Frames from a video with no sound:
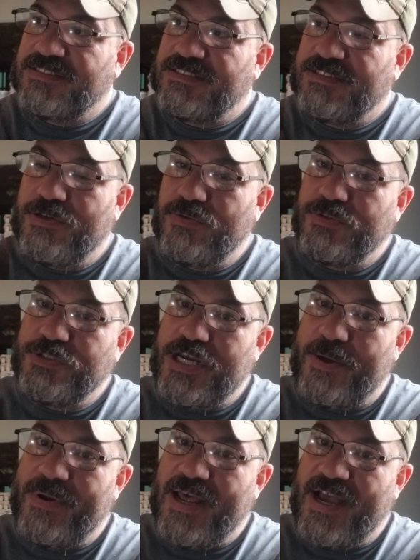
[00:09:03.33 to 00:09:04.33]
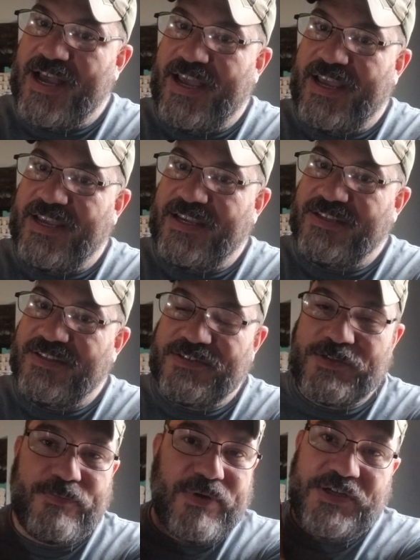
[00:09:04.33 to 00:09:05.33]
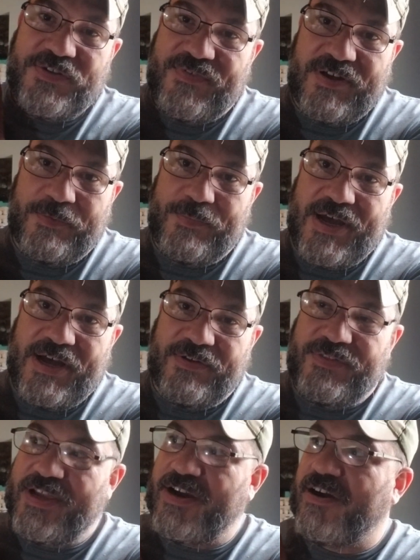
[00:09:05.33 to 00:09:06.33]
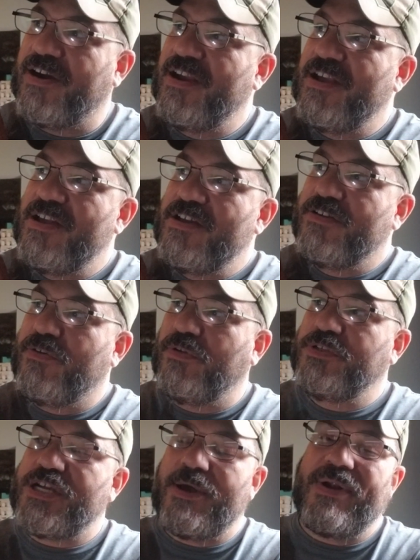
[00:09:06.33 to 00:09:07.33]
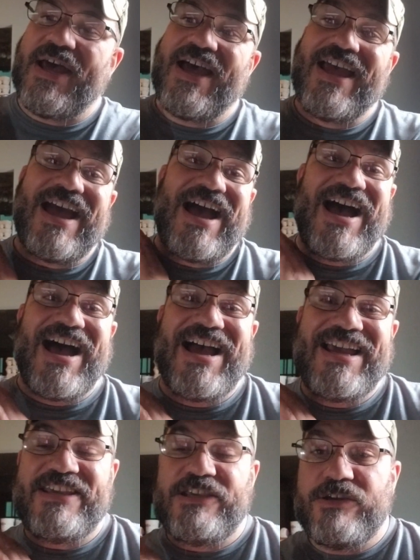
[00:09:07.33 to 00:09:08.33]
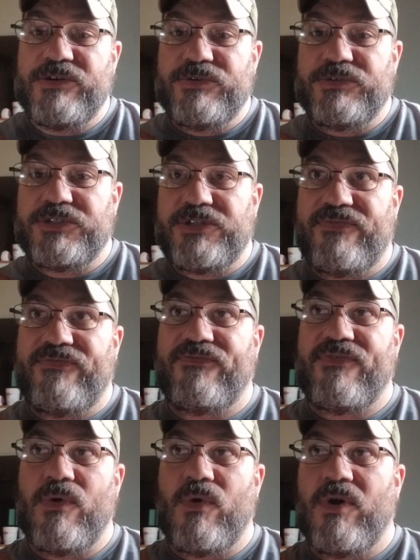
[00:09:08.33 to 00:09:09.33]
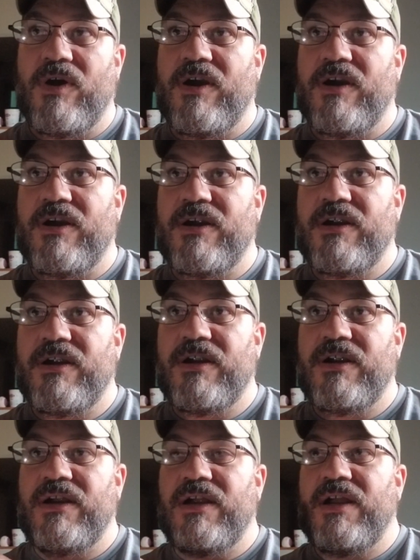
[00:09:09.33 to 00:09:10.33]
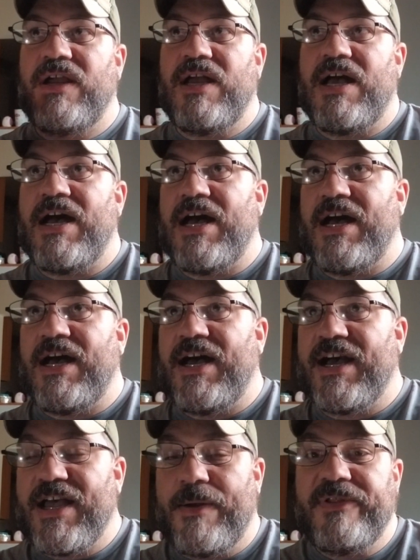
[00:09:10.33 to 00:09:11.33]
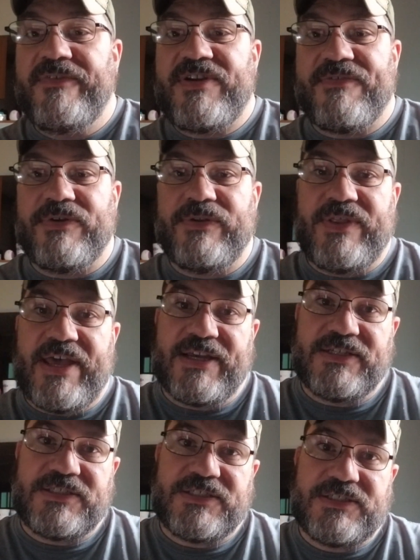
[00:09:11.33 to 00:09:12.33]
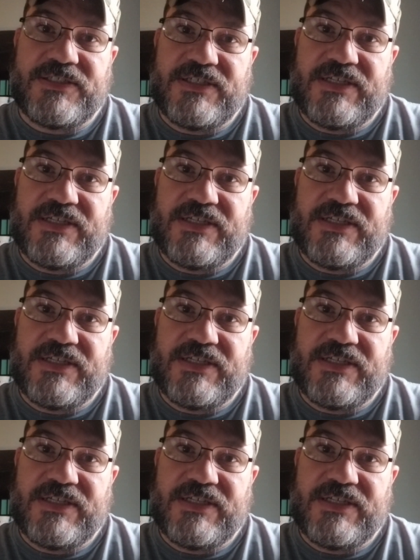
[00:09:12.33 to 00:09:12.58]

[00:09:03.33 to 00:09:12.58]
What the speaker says: Google Gemini, there's a bunch of them out there. Google Gemini I used for a couple of different things.